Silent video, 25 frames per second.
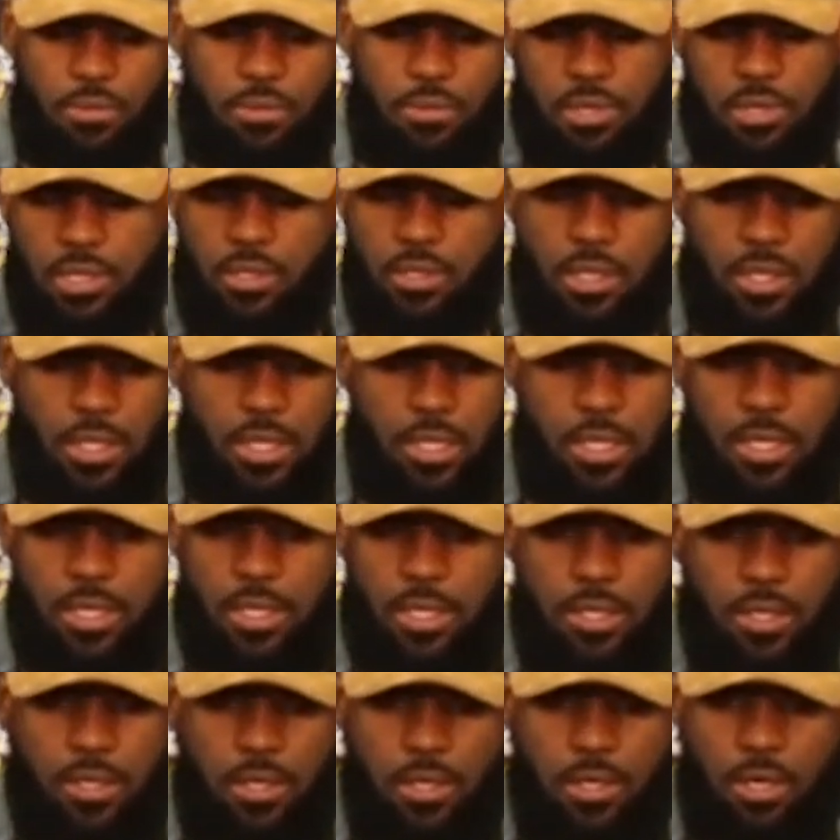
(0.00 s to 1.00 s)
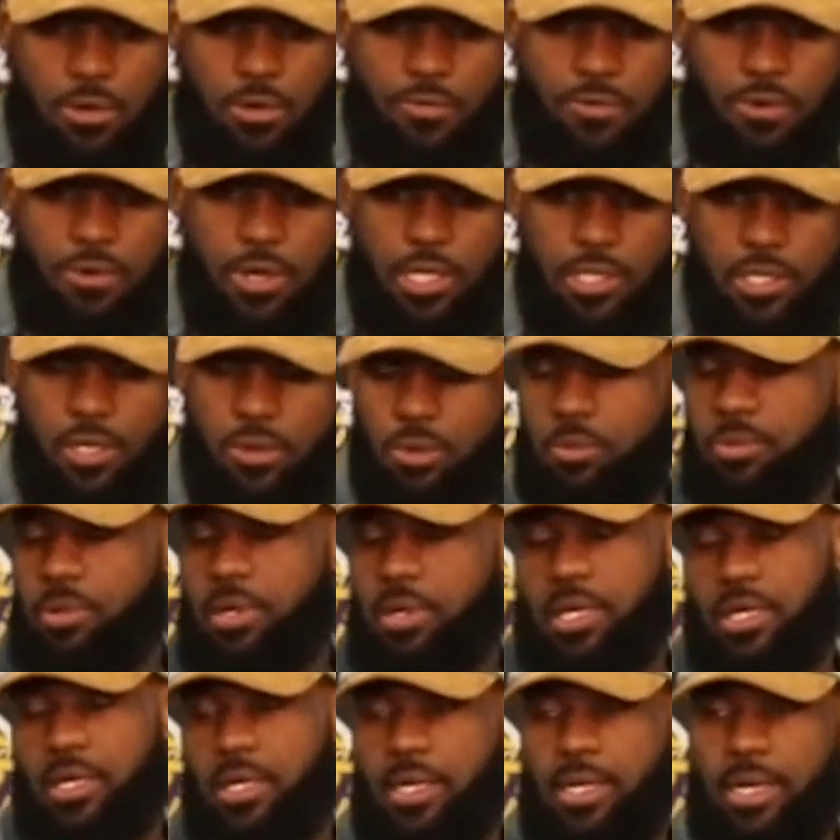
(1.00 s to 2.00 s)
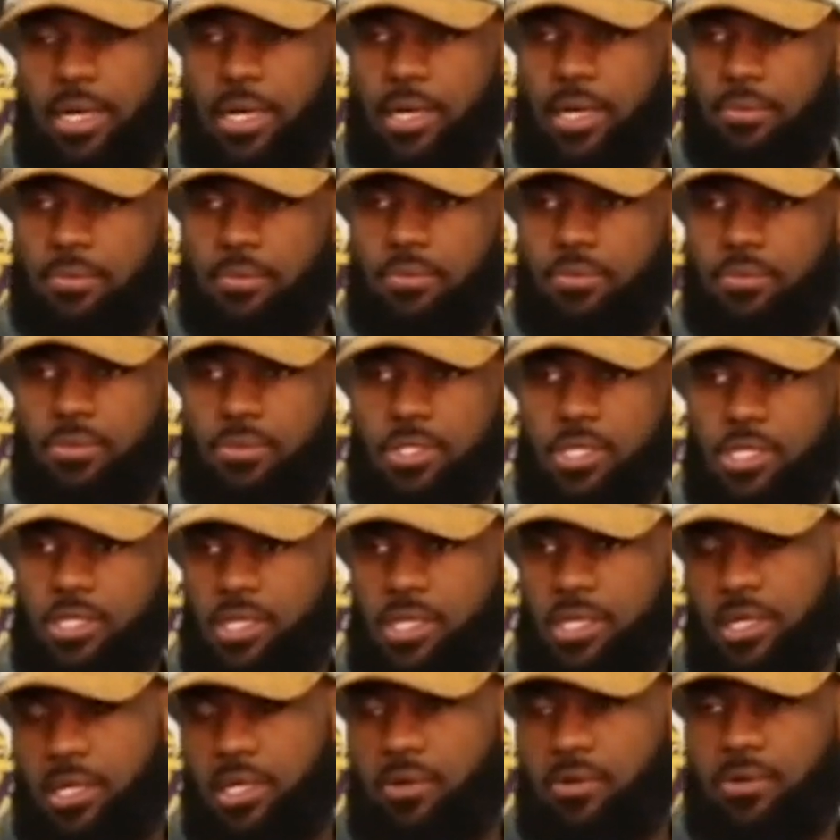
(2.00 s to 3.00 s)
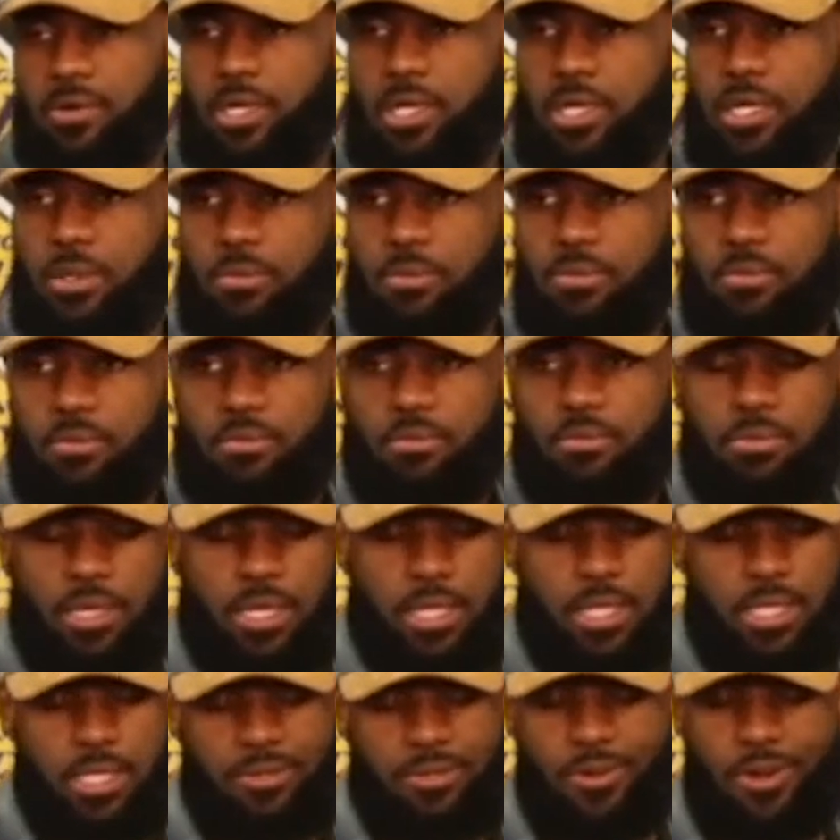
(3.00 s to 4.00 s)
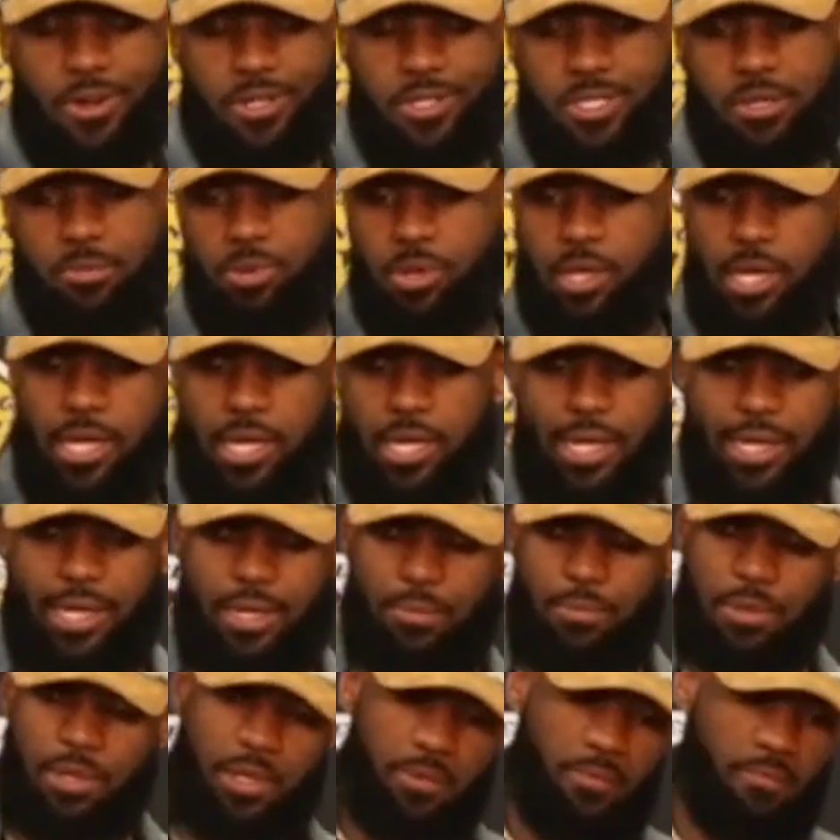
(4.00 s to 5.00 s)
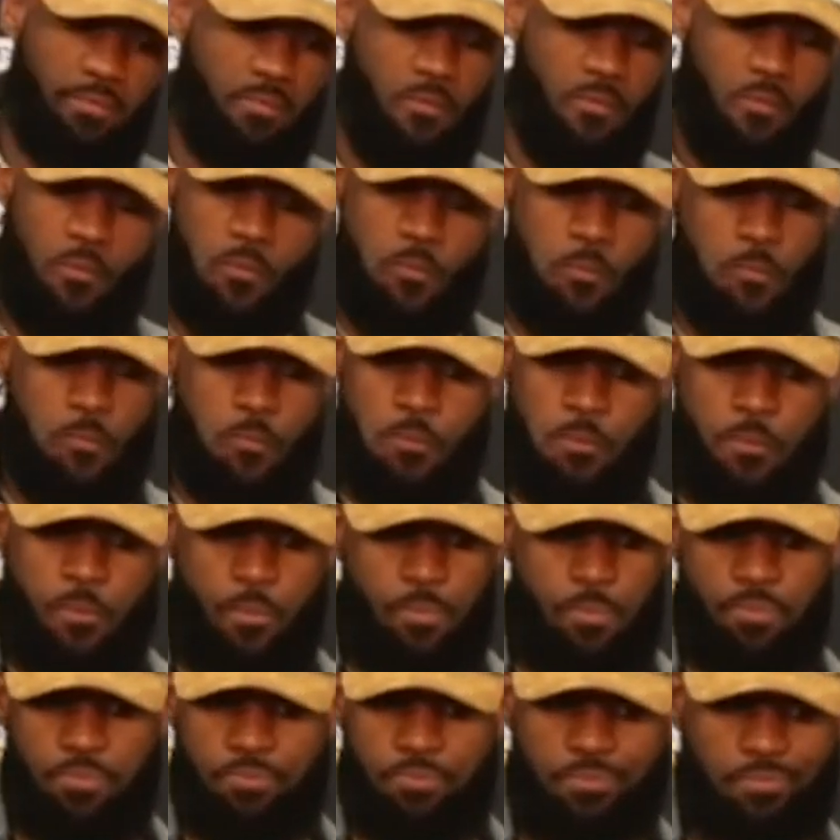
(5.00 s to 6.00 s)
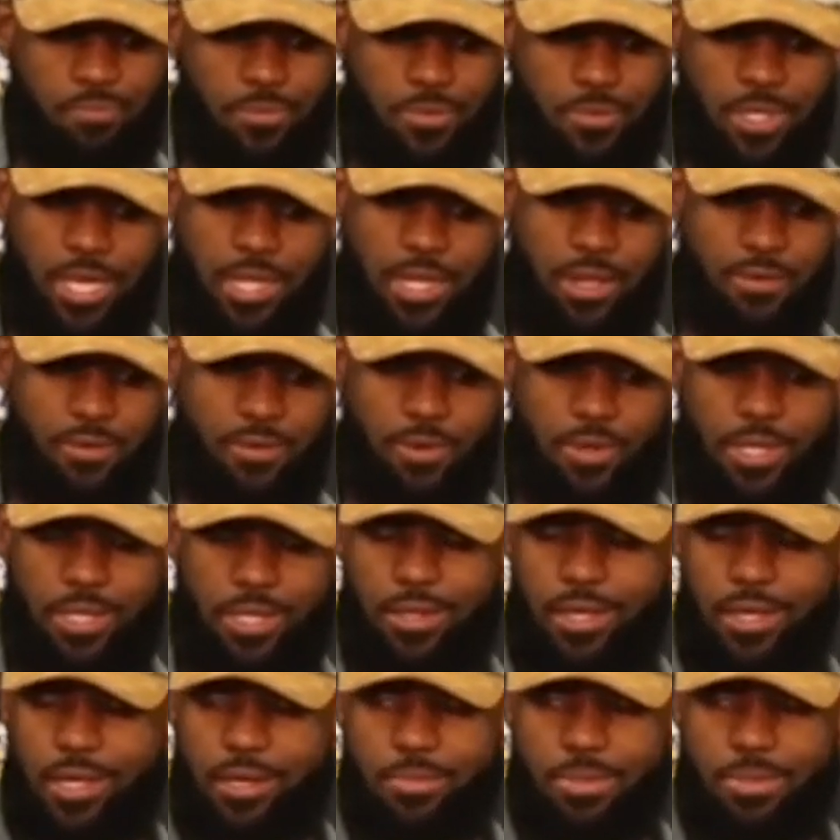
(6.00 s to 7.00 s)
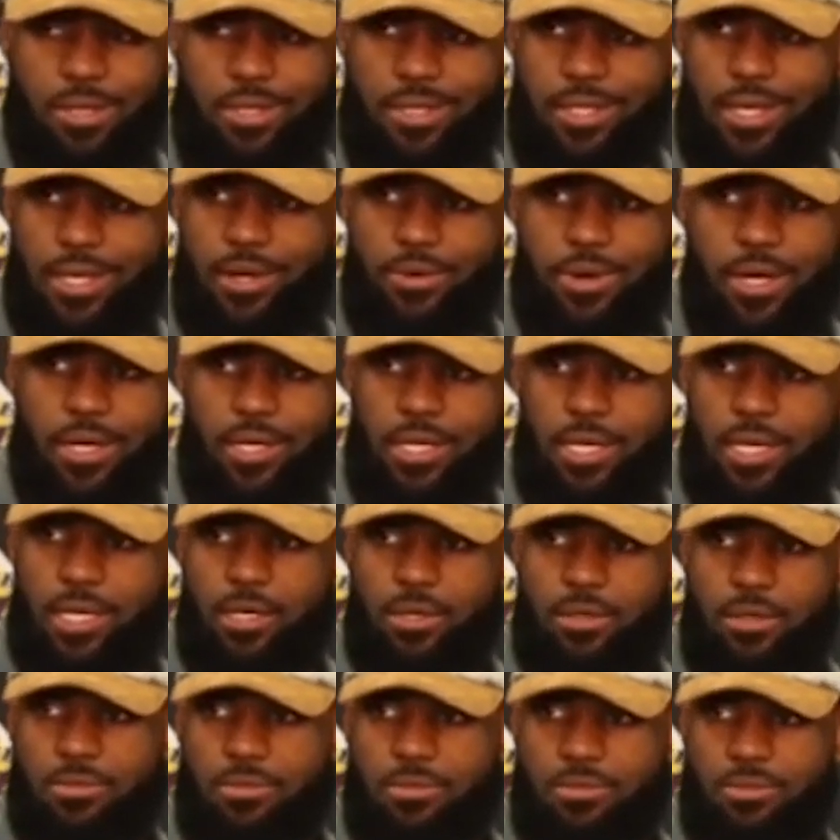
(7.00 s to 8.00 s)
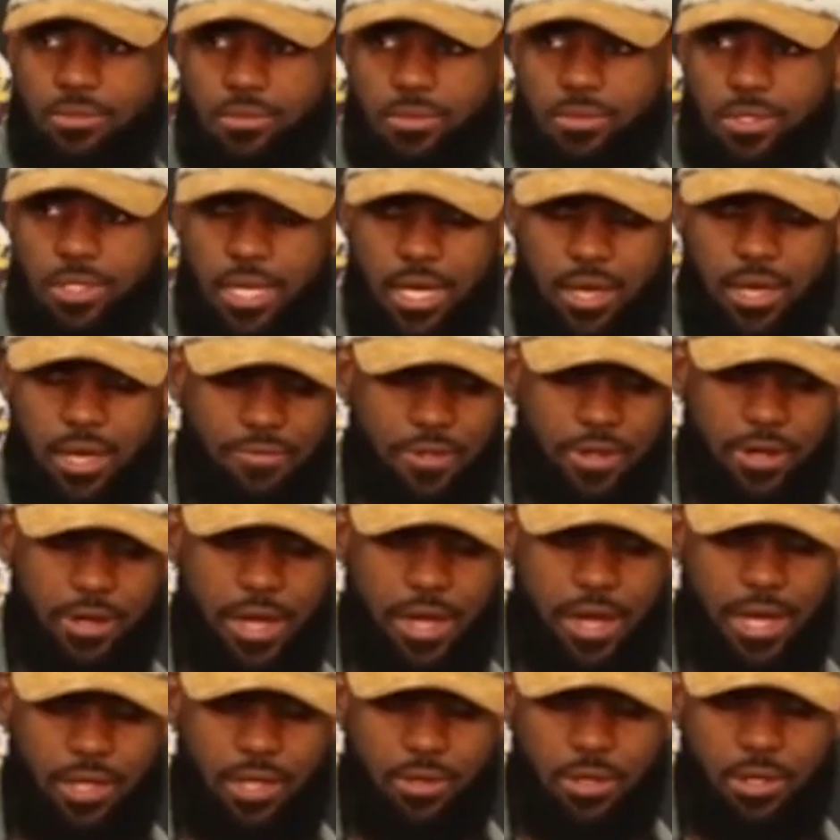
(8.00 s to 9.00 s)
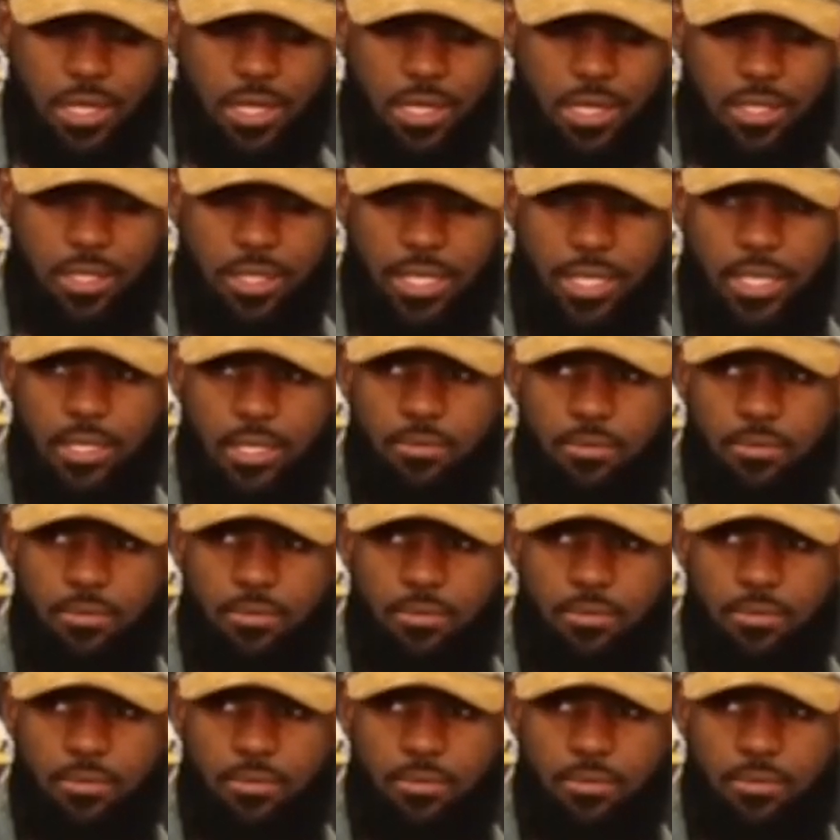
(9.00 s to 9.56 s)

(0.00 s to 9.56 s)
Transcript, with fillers: But overall, I thought we played a good game. We just couldn't get over the hump. But as far as the play-in, I mean, can't even really think about that right now. Just got to figure out how you can get a dub.